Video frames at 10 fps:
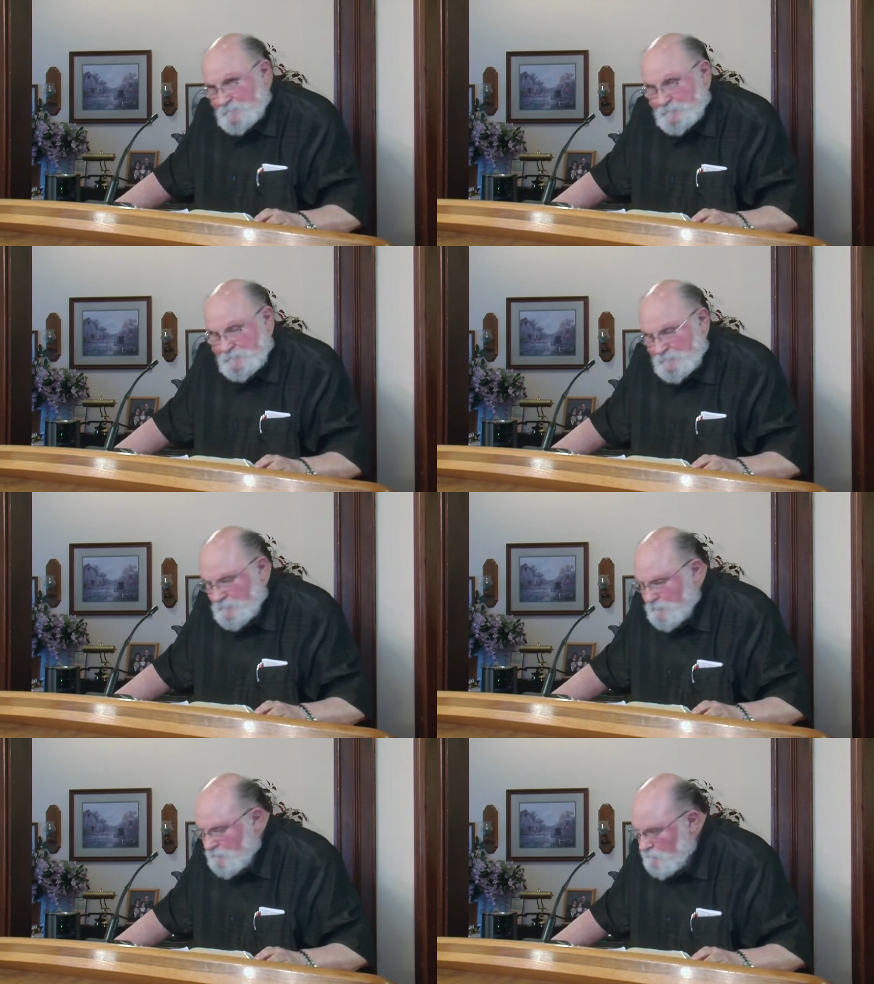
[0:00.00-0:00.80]

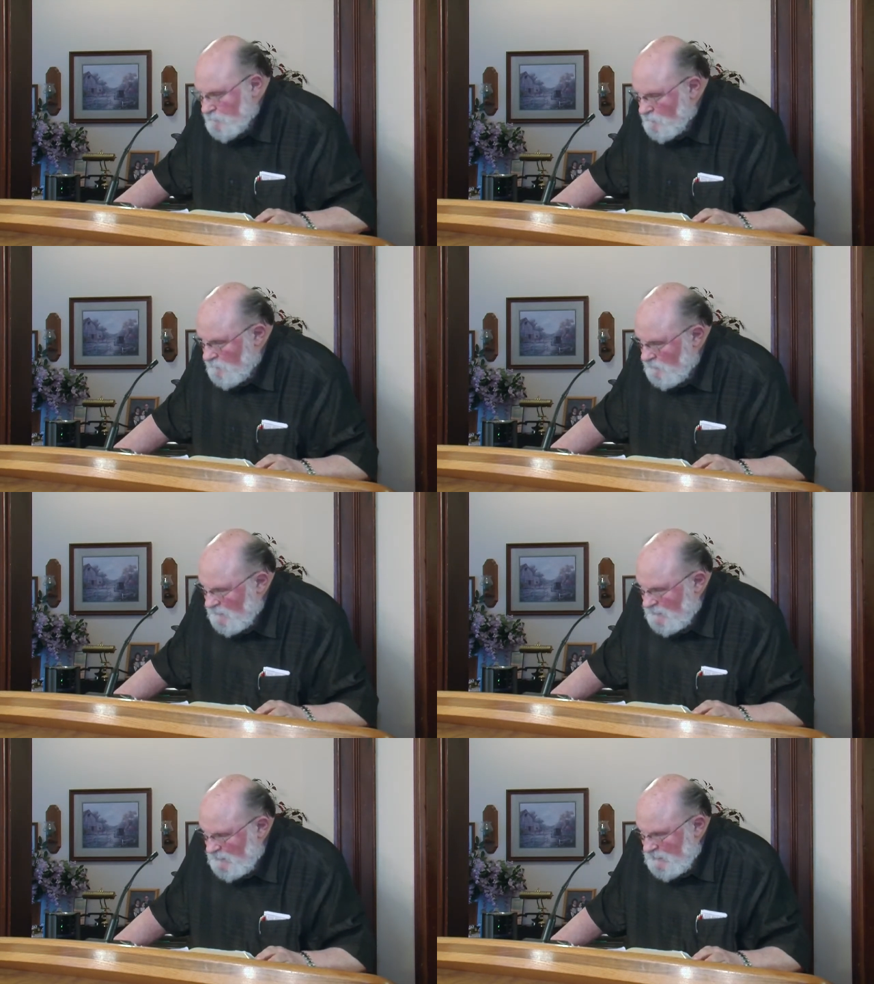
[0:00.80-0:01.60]

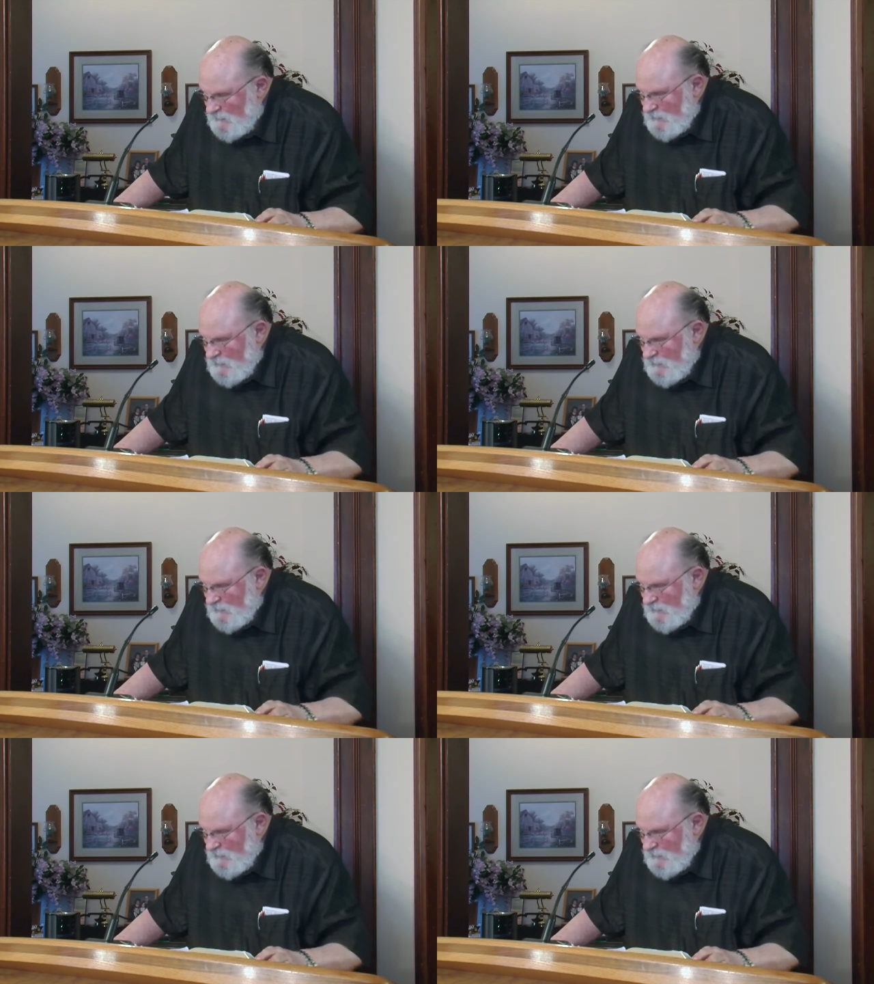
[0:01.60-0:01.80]
Nothing is said.